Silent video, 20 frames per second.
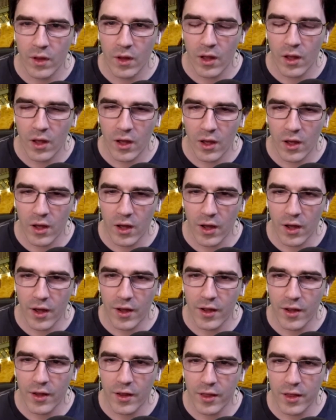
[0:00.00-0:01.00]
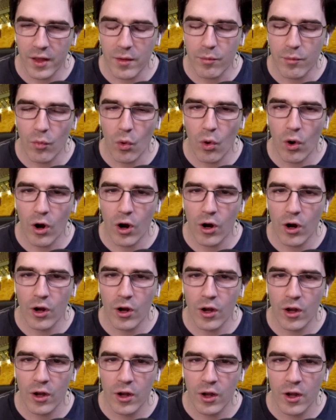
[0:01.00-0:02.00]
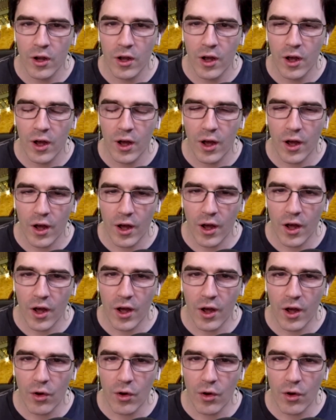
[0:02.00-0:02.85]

uh, the more uh,